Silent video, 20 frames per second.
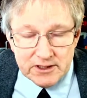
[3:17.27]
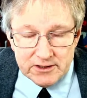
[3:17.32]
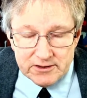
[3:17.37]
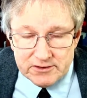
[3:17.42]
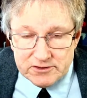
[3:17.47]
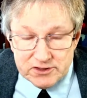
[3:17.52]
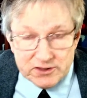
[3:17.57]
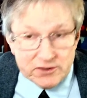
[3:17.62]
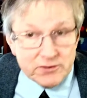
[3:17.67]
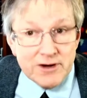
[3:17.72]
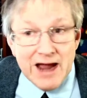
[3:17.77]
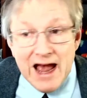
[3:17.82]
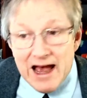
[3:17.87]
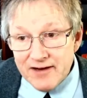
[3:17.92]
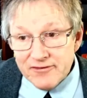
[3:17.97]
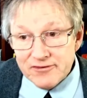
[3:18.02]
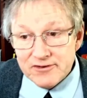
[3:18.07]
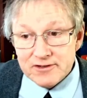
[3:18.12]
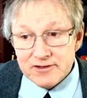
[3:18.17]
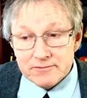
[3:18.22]
to
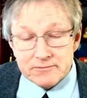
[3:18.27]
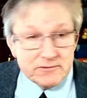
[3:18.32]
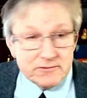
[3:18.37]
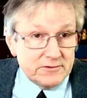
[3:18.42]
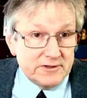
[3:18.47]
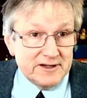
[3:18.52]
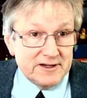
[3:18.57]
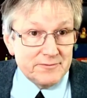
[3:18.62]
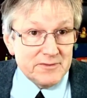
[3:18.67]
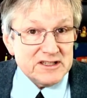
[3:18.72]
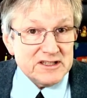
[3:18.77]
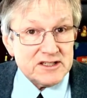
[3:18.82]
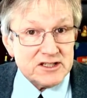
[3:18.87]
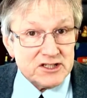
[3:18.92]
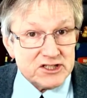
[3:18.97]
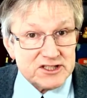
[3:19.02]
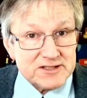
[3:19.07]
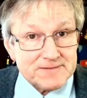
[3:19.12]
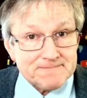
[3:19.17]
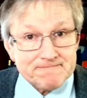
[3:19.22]
craft creative
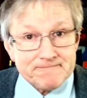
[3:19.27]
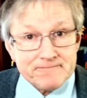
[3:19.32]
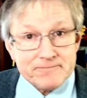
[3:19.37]
messages,